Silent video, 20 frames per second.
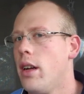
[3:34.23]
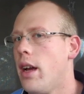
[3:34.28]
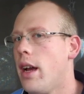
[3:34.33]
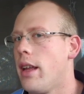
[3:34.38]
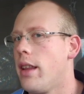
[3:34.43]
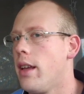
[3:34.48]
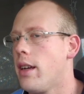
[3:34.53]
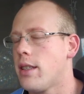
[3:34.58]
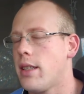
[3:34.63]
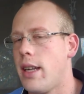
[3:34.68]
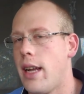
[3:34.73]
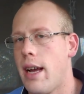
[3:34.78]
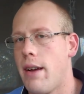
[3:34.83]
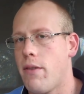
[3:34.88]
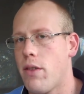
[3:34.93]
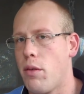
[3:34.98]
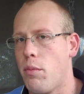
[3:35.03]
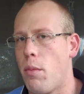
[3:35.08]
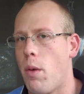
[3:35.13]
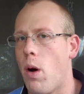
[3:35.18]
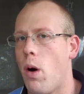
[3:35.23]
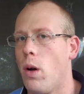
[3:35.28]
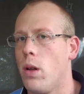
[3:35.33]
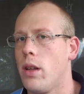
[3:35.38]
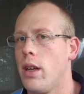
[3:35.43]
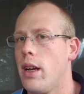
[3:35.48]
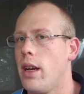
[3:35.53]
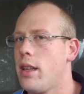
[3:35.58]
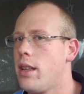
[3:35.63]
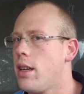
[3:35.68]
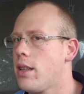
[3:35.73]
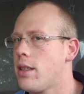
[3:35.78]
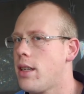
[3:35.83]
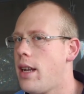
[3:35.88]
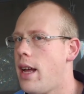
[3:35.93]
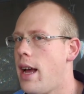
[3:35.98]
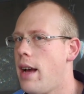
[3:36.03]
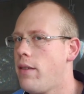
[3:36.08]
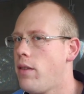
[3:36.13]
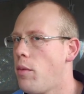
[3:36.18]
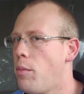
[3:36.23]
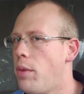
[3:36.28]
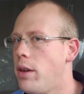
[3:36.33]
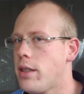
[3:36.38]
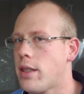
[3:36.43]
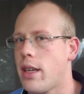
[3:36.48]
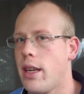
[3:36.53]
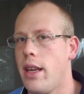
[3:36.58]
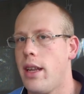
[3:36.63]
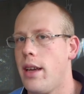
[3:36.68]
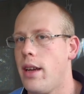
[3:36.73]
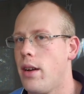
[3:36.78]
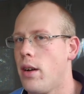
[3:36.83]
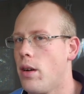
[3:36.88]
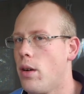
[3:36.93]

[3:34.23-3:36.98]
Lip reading: It doesn't have the malt. It doesn't have a biscuity